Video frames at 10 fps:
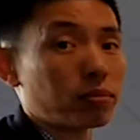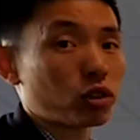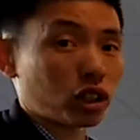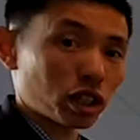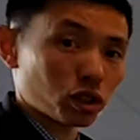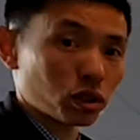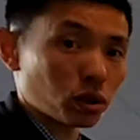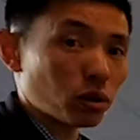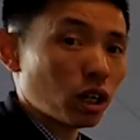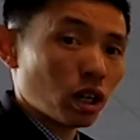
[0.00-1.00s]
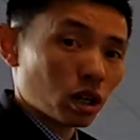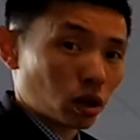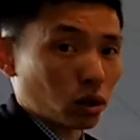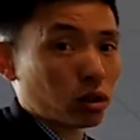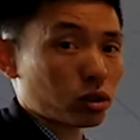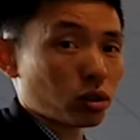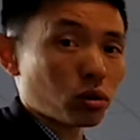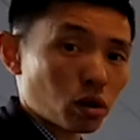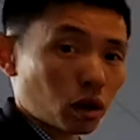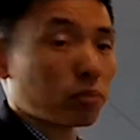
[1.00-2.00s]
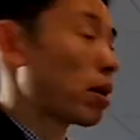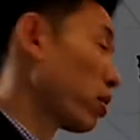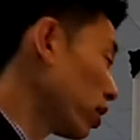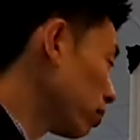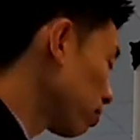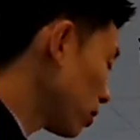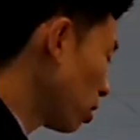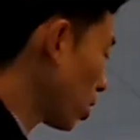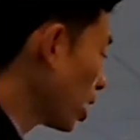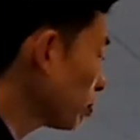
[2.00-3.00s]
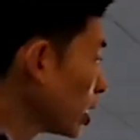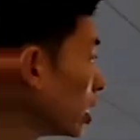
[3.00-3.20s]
traditional colossal column method. Okay.